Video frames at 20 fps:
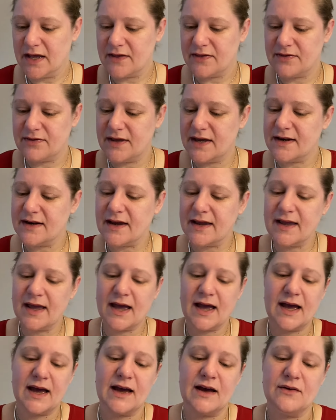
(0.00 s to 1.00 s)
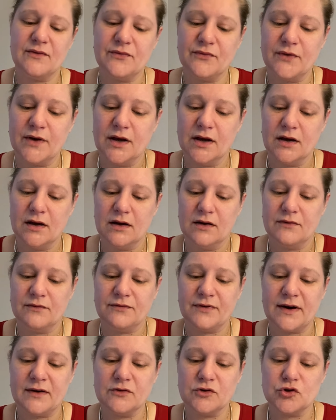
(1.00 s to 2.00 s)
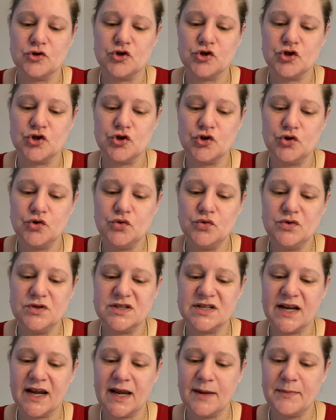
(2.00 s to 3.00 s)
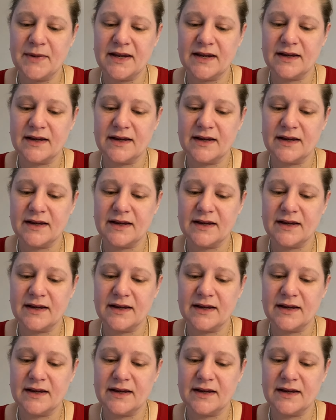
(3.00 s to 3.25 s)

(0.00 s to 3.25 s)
Then I have found two tape